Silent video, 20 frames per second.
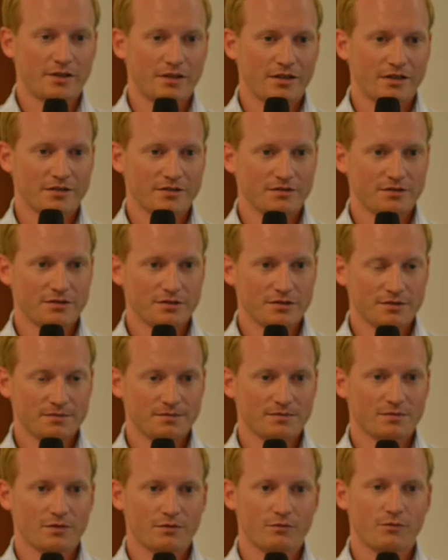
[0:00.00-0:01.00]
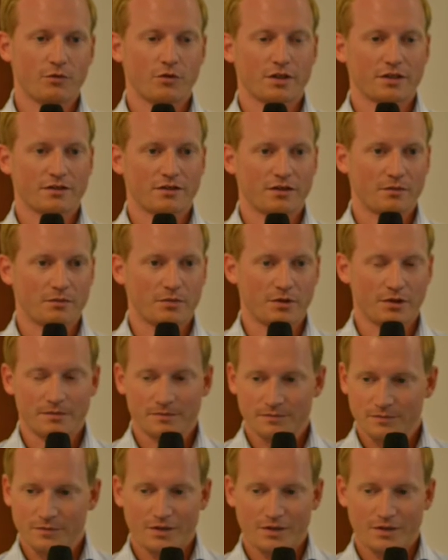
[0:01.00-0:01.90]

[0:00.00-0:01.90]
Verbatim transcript: clusters. For example,